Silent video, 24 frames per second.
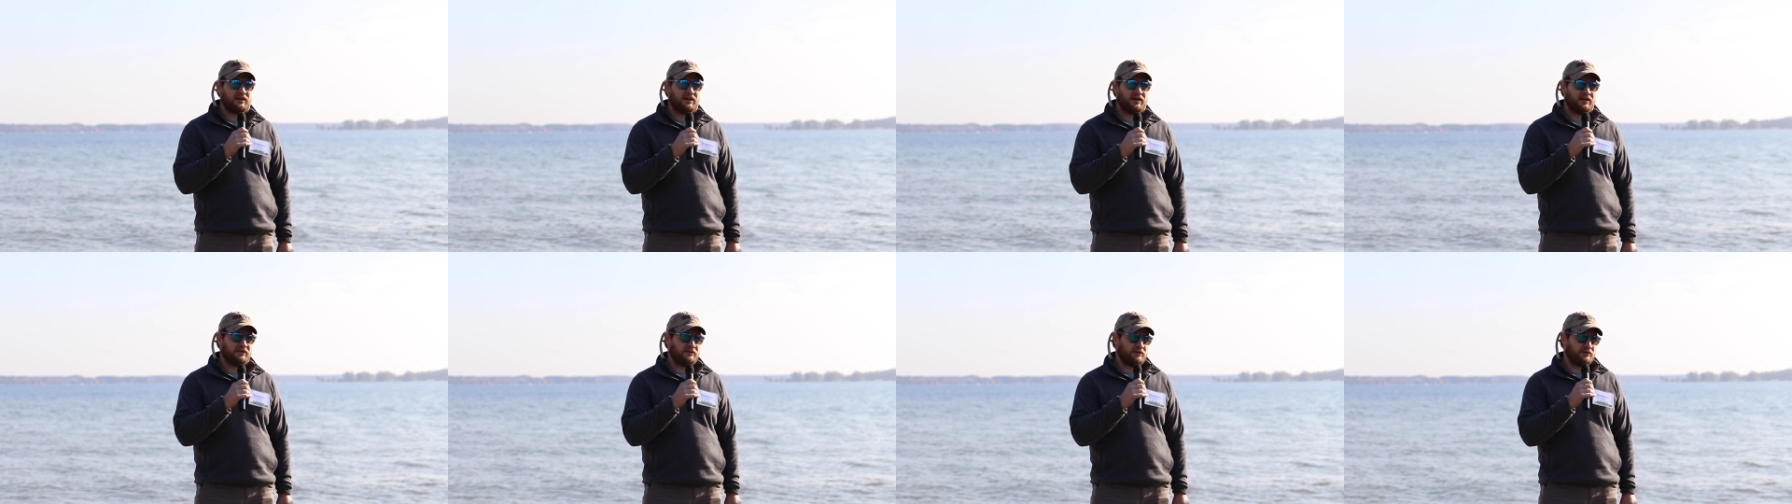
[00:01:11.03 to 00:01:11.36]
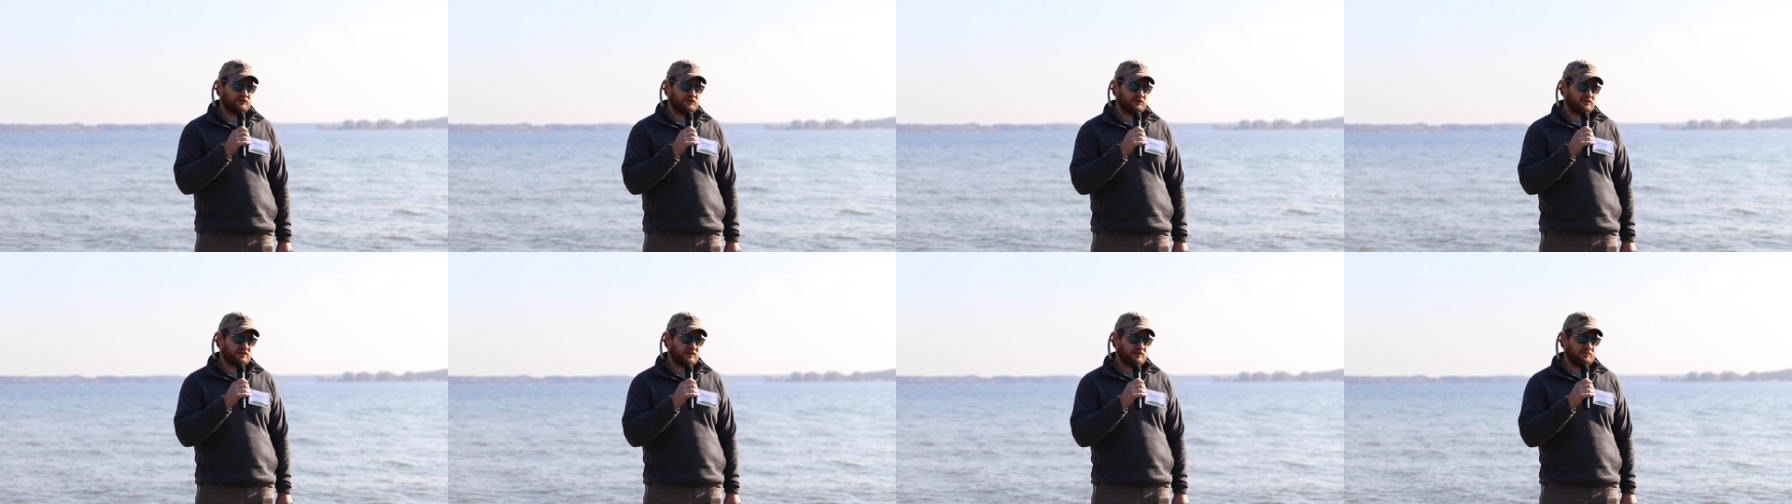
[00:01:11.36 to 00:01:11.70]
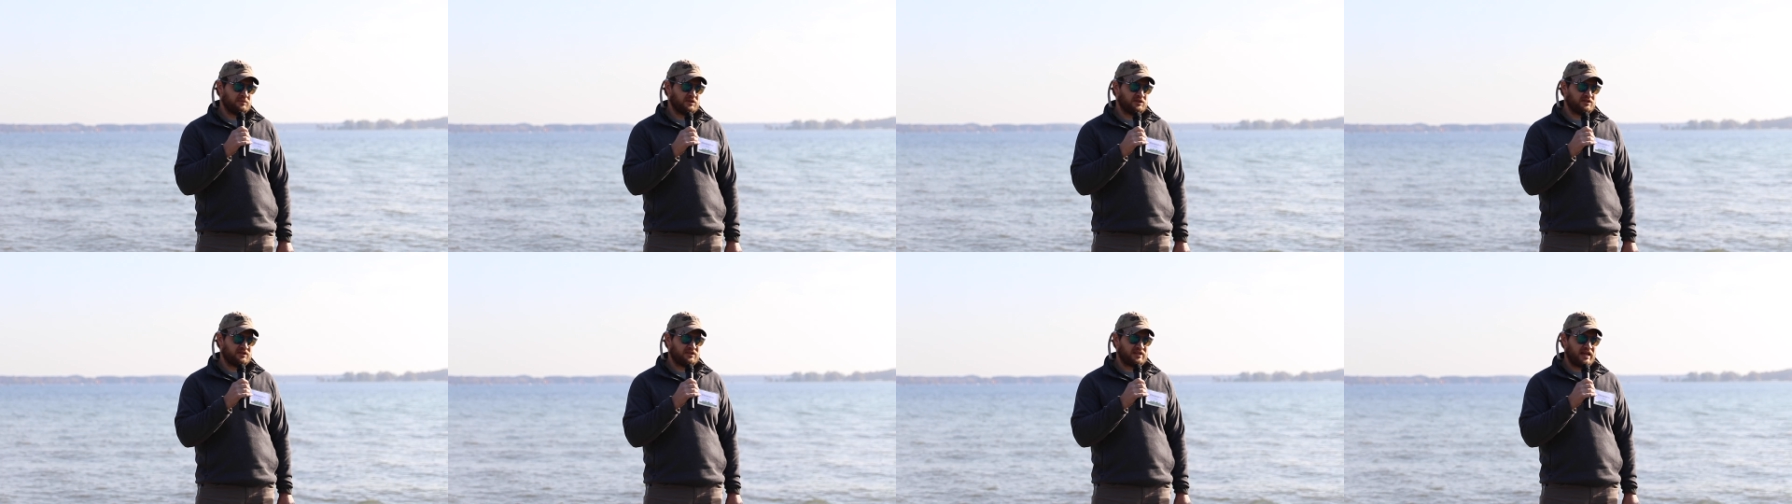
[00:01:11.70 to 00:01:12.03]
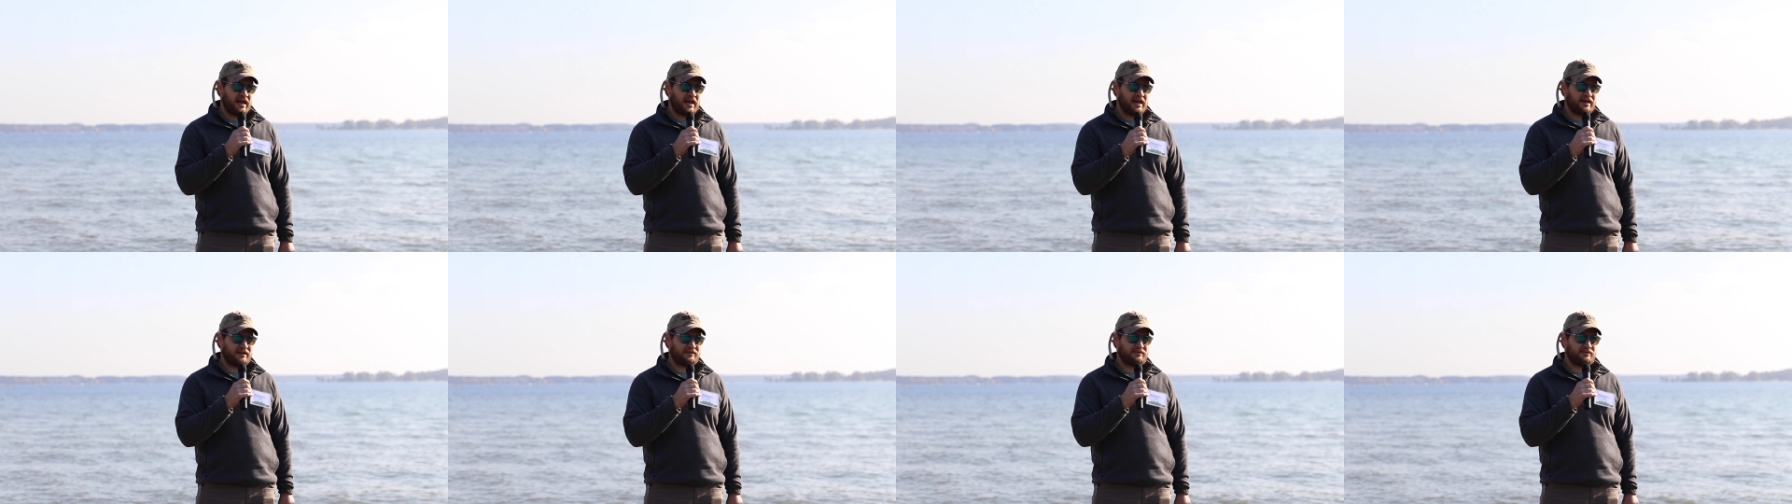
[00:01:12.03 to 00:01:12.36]
And they're just going to be
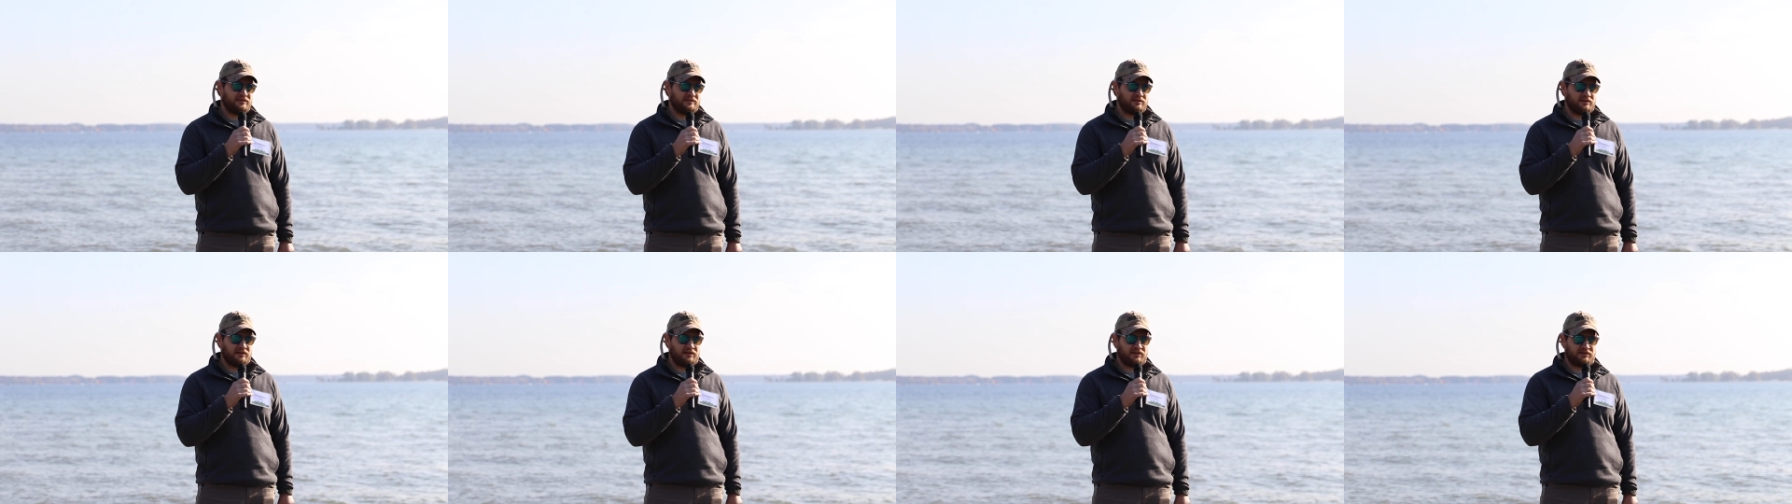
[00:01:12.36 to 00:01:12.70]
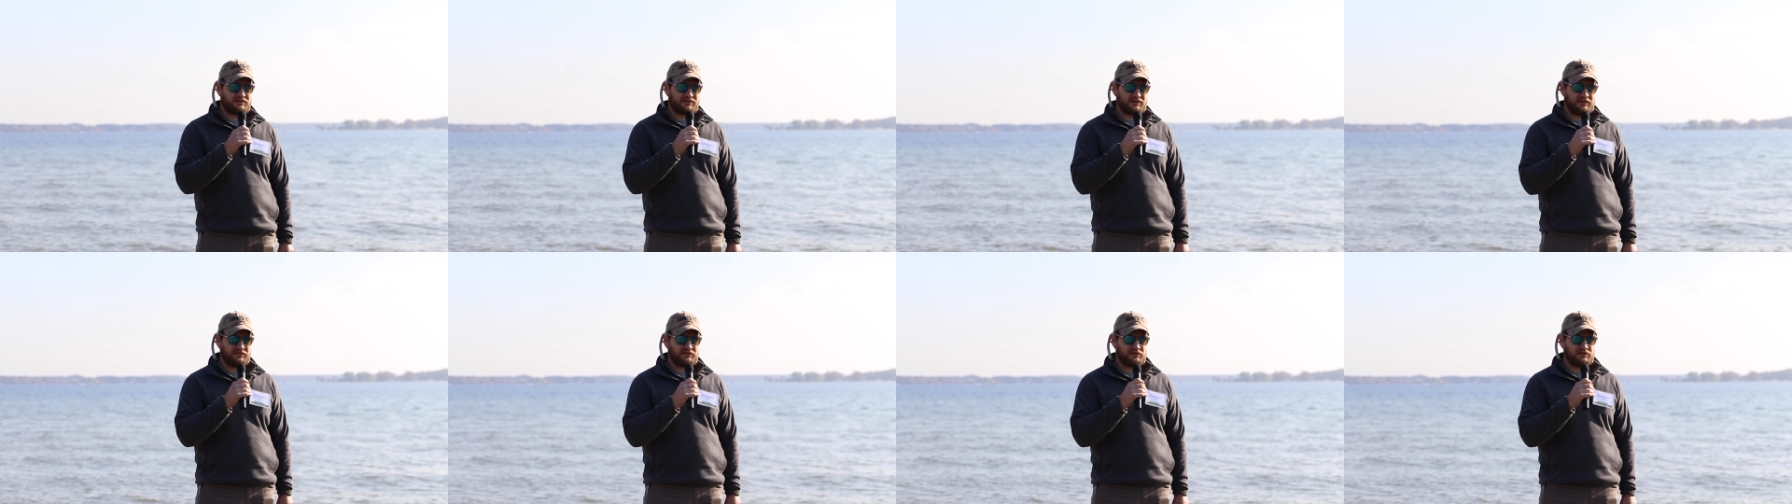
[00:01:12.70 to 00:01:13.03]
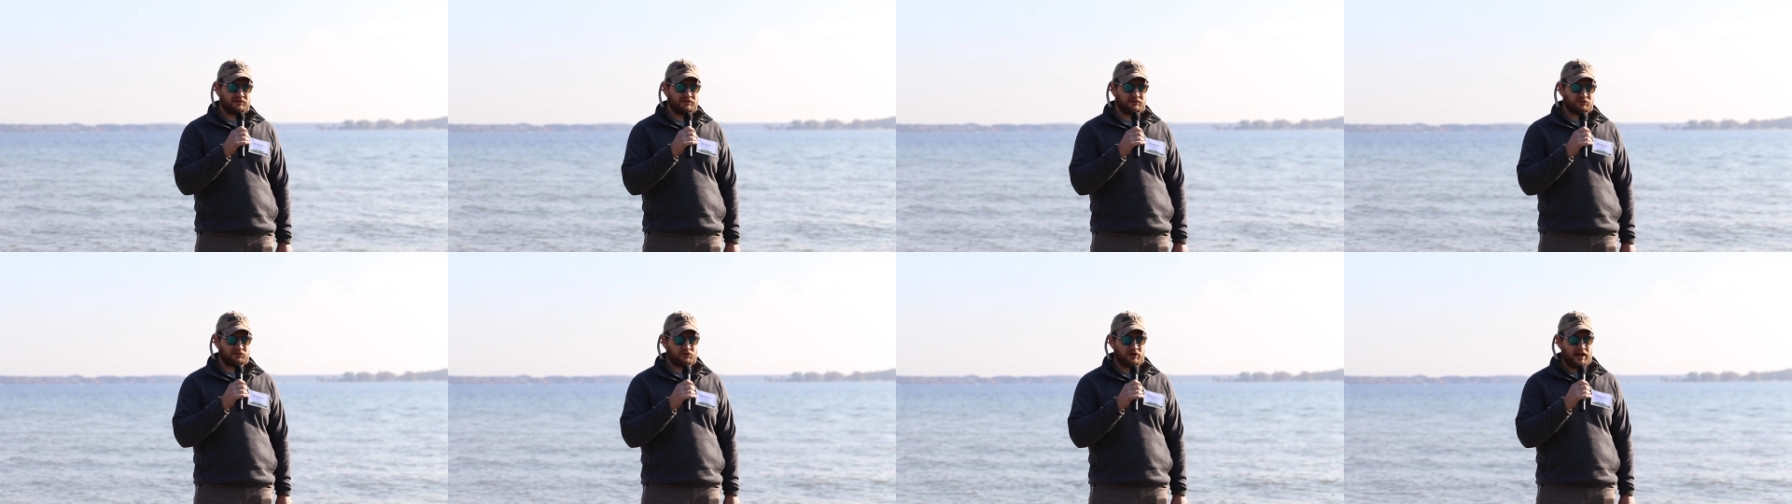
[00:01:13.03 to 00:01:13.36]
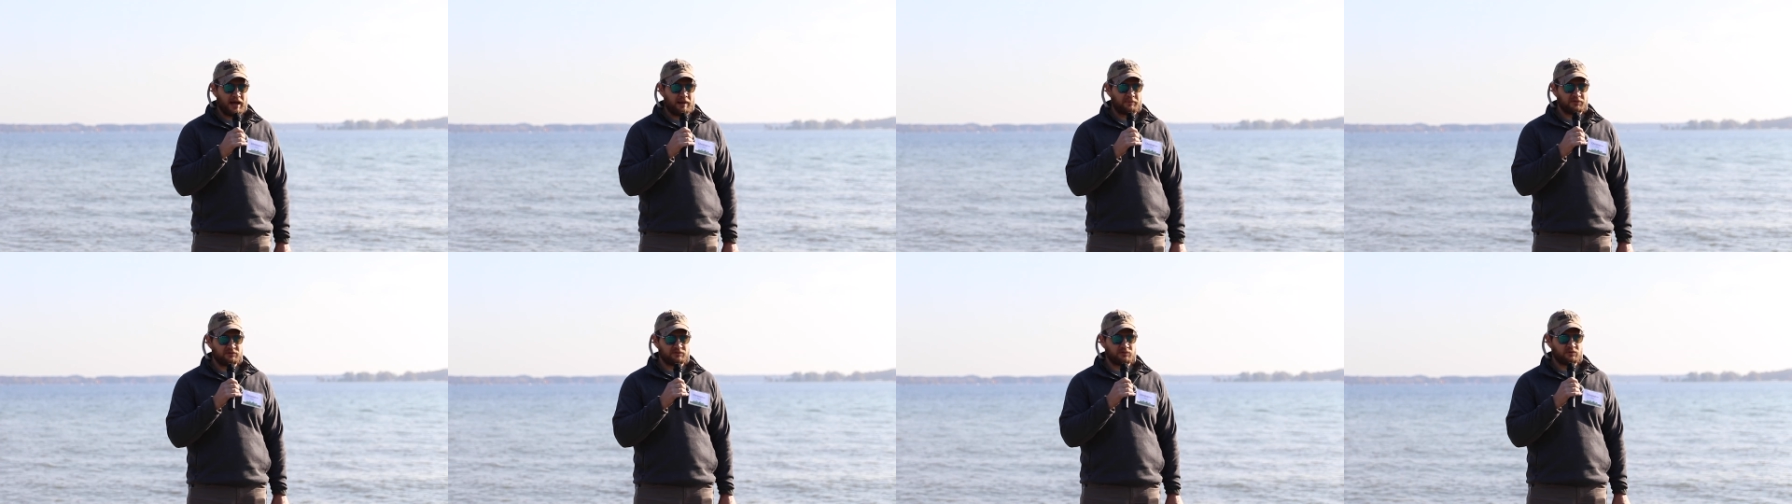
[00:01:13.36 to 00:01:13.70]
stacked in essentially a
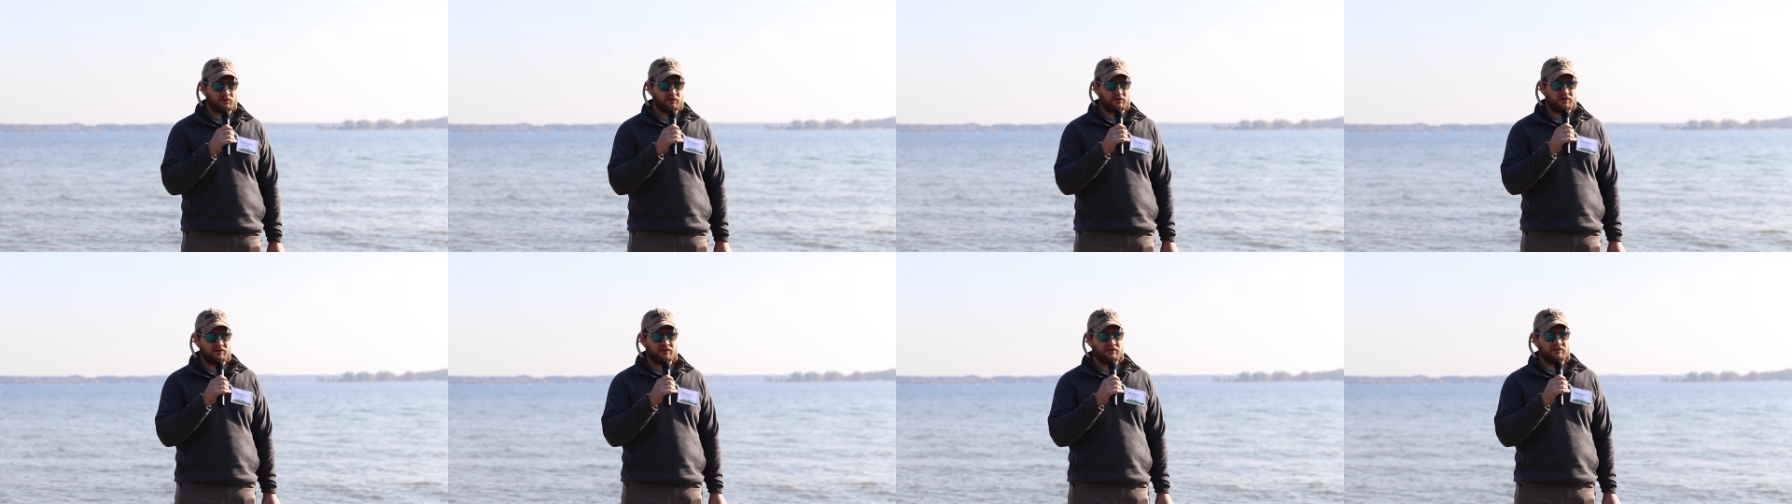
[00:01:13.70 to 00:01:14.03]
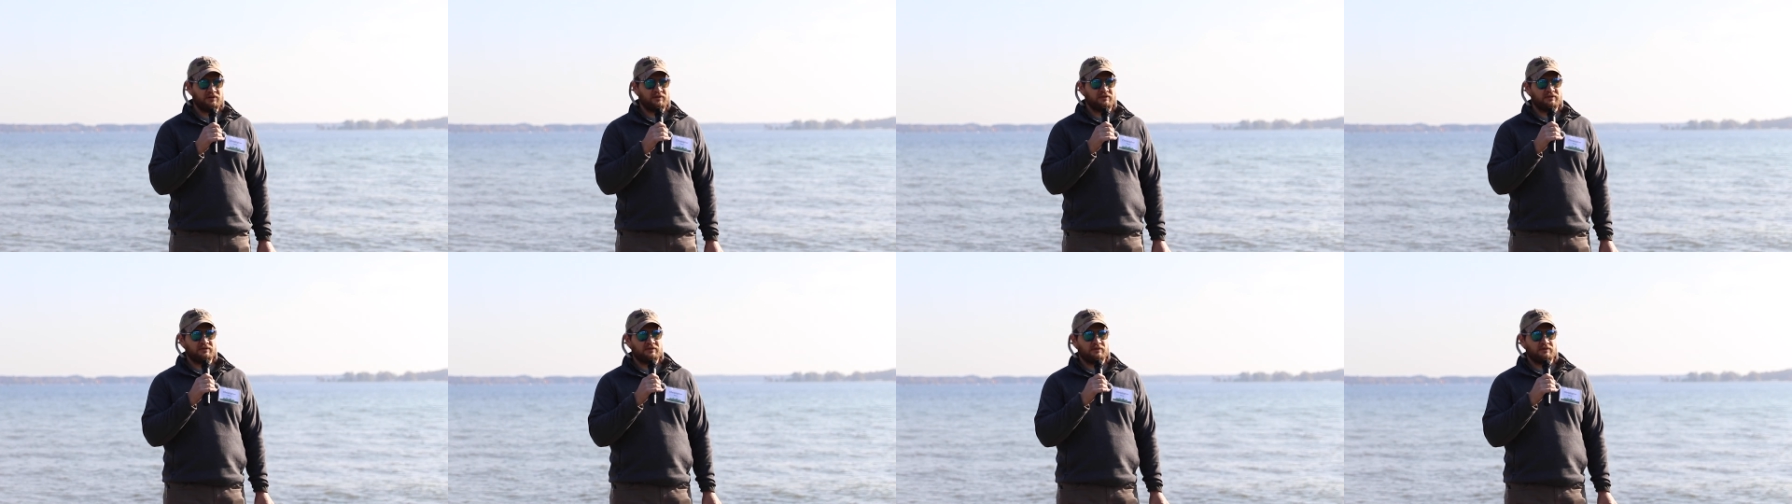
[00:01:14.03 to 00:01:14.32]
trapezoid